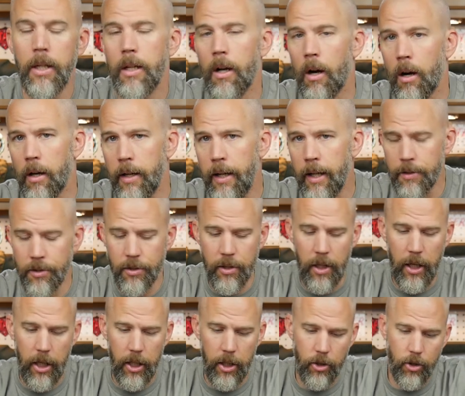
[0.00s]
Now our next
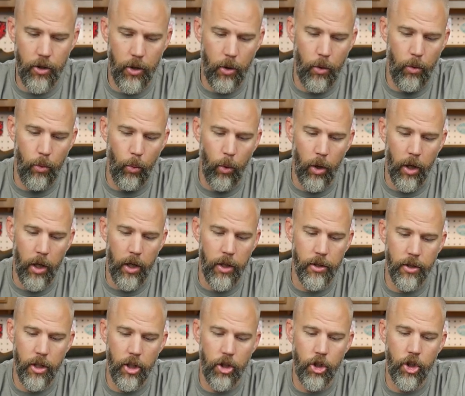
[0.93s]
stage
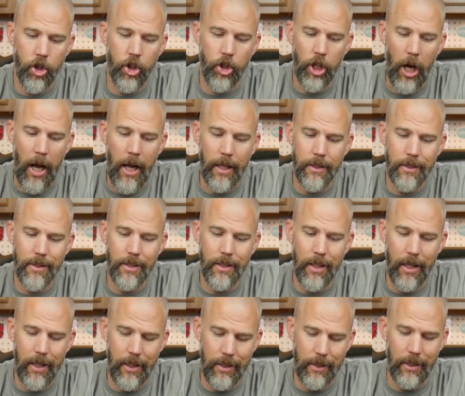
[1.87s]
was shots
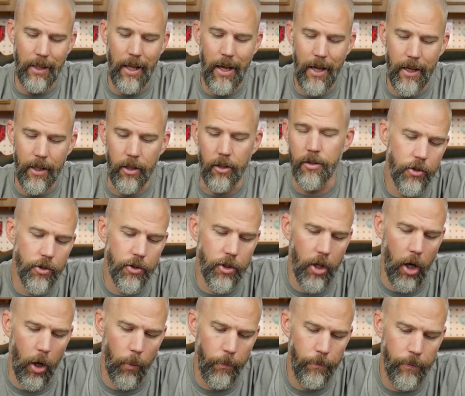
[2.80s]
and ladders.
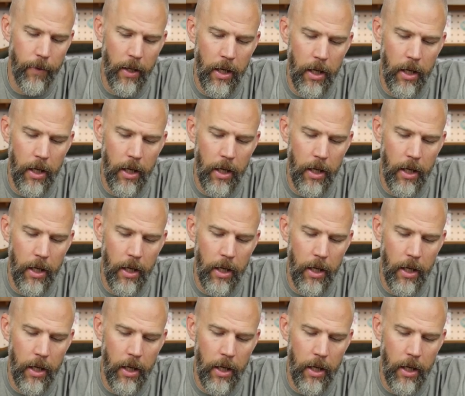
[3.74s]
So